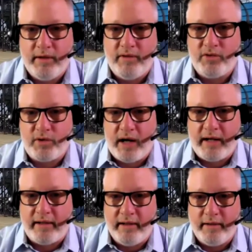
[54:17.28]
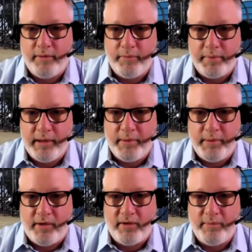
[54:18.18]
distracting,
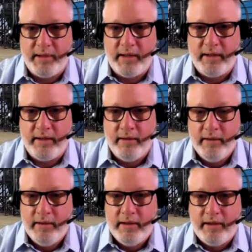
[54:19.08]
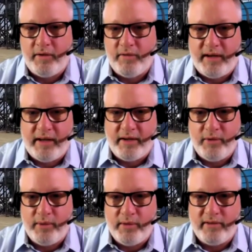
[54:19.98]
but ultimately, the
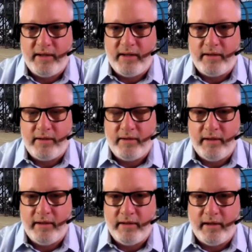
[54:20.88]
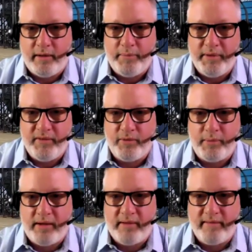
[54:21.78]
value is there, and our business
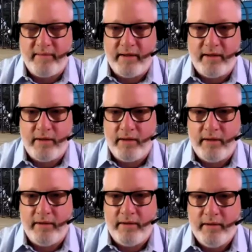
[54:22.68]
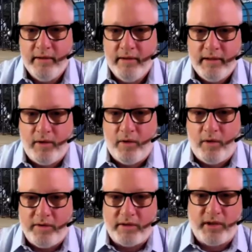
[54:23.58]
model is there, and
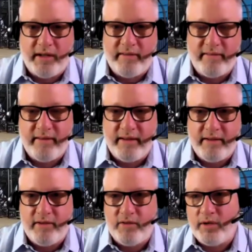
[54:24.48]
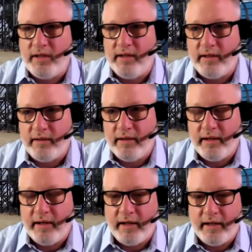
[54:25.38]
all the trends in the industry that
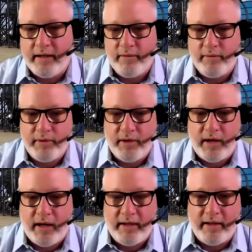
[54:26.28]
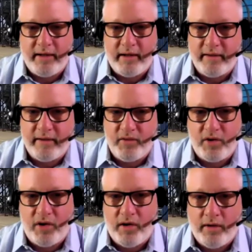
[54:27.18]
I highlighted on this
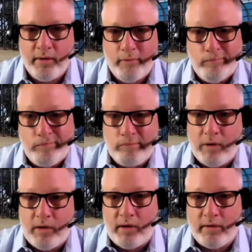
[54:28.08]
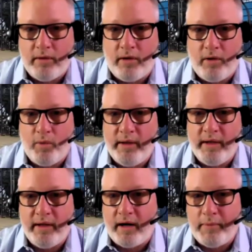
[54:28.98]
call are a
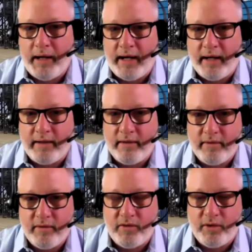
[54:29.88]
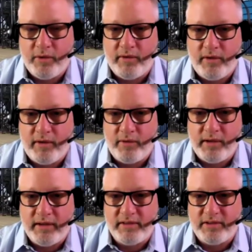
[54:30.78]
wind at our back. So it's
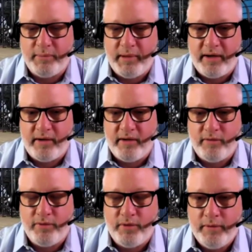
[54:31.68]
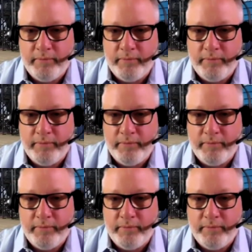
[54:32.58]
really just a matter of